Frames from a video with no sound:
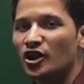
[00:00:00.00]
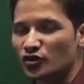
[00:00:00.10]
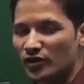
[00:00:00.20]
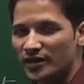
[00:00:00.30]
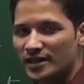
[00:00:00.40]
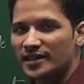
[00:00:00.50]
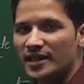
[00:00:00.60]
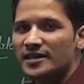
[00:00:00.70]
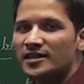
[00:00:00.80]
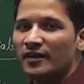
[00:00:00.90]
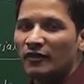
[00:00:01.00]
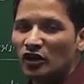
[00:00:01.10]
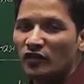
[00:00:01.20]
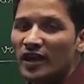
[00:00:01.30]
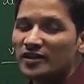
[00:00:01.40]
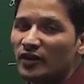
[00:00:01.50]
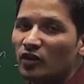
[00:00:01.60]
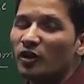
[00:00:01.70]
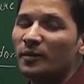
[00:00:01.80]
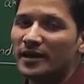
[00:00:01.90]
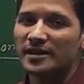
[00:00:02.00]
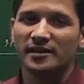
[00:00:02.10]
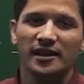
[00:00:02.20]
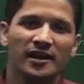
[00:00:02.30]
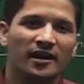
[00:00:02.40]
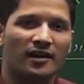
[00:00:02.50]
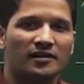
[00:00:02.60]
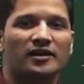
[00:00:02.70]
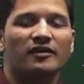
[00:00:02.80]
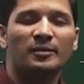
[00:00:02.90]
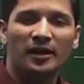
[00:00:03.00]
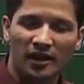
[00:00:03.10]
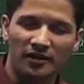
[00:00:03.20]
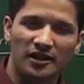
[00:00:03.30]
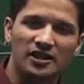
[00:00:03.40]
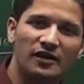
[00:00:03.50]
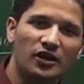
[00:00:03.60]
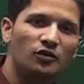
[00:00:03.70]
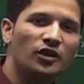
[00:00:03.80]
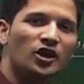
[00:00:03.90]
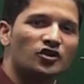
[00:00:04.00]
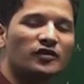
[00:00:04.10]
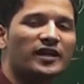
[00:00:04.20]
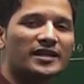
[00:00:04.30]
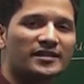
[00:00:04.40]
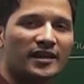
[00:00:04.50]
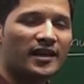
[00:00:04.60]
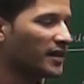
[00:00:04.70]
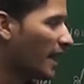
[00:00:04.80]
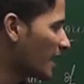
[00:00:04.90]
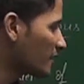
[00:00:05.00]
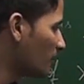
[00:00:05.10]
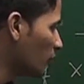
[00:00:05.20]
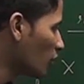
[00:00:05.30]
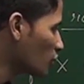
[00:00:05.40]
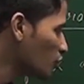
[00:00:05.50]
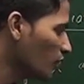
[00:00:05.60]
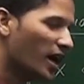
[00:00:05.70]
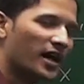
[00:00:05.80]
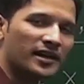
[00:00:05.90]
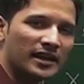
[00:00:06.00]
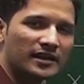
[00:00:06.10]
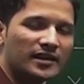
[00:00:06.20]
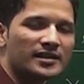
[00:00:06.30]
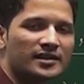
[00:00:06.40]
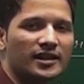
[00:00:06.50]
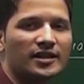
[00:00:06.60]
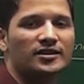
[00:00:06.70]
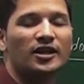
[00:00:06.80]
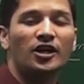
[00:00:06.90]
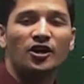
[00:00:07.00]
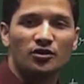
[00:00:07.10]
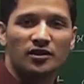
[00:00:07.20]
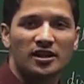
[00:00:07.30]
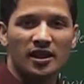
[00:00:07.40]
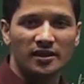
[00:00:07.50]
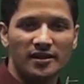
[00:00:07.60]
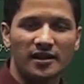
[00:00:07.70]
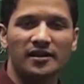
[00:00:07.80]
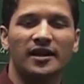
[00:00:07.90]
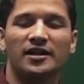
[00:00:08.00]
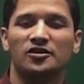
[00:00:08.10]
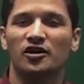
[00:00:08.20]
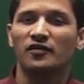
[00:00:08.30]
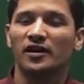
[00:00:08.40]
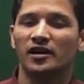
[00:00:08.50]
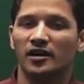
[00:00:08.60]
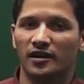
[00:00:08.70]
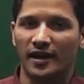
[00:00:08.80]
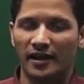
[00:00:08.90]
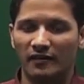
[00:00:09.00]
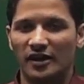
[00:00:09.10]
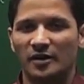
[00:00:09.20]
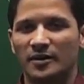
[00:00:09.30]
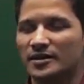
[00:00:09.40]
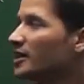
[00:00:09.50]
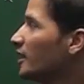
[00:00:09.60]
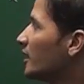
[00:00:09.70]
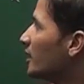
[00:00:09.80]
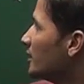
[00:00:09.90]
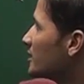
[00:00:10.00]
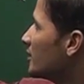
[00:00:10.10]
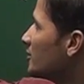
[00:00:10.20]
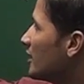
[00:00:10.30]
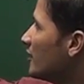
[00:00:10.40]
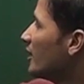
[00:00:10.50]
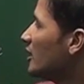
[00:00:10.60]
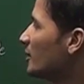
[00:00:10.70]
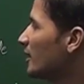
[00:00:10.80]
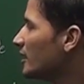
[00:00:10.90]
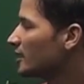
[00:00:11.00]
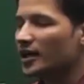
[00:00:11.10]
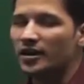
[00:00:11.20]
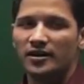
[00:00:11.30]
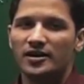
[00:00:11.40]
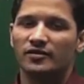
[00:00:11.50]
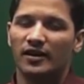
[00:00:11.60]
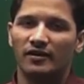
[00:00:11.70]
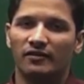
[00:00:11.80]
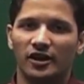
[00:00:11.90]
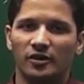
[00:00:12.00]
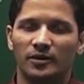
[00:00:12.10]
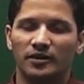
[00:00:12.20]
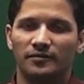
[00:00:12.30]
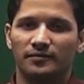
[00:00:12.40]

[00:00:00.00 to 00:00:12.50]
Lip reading: So in this case, the value of x will not be discrete, rather it will be a continuous value. So we can say that x will belongs to R in this case. So these are the case of random variables: discrete random variable and continuous random variable.